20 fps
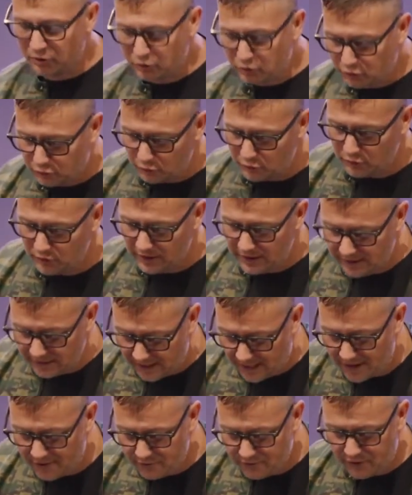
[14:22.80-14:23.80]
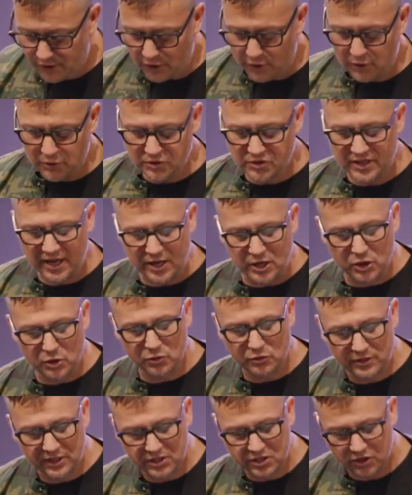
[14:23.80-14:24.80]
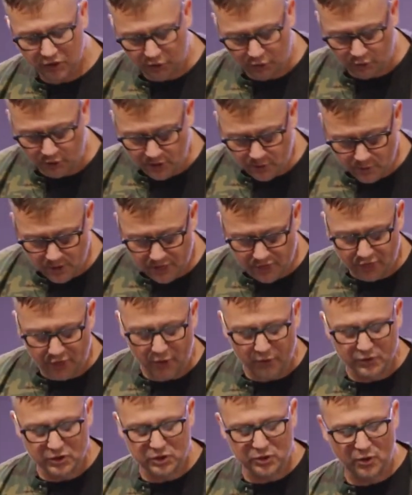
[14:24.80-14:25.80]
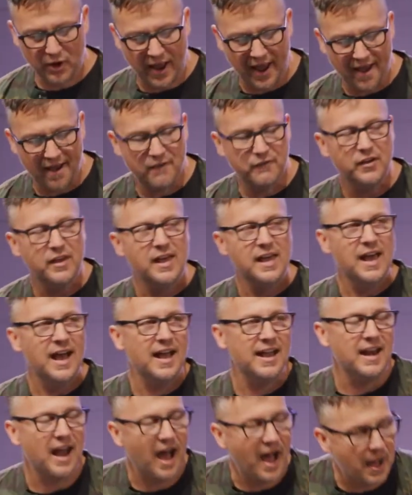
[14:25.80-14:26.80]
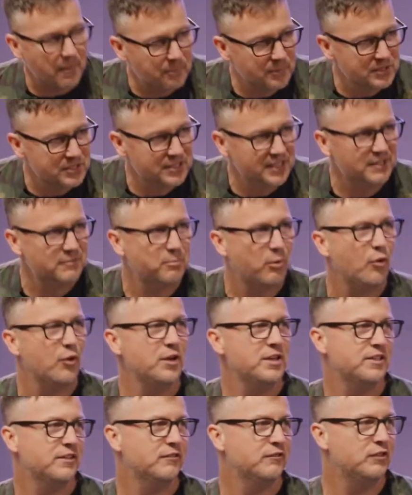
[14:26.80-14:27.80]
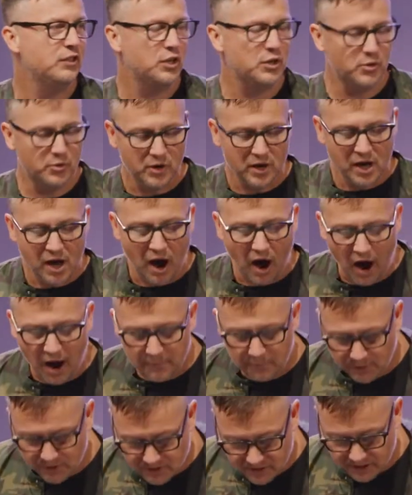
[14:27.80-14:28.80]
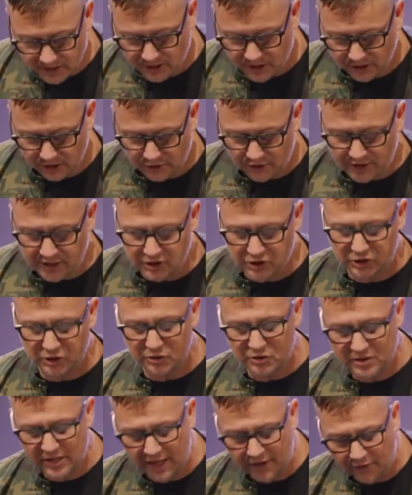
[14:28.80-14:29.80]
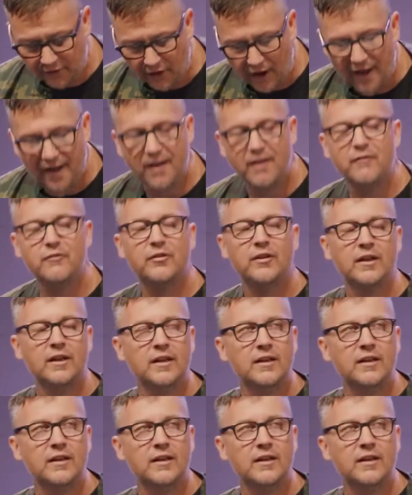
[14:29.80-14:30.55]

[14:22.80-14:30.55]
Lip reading: truly love those that you disagree with, those who have an opposite point of view on particular issues that are of